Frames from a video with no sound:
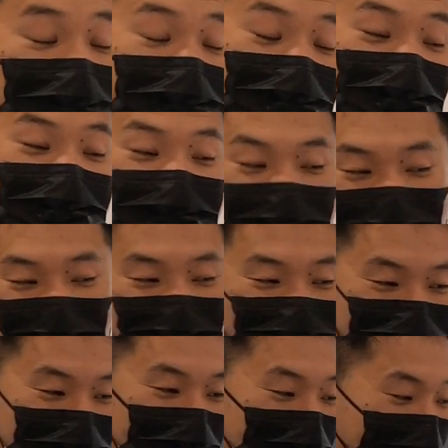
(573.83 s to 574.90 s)
really
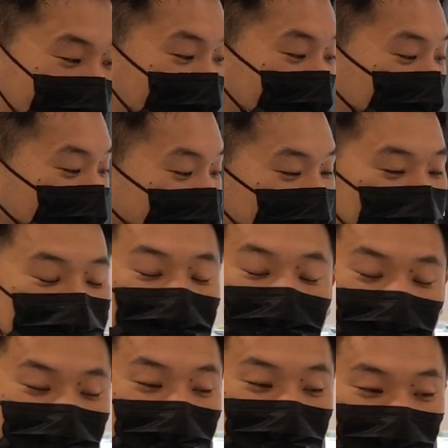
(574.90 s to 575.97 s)
simple, but it's
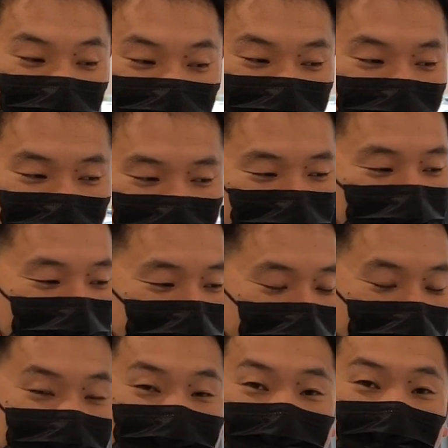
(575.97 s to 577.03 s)
something that you use every
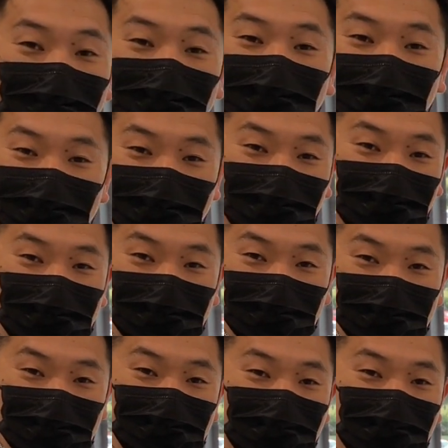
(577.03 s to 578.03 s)
day. So over the course of this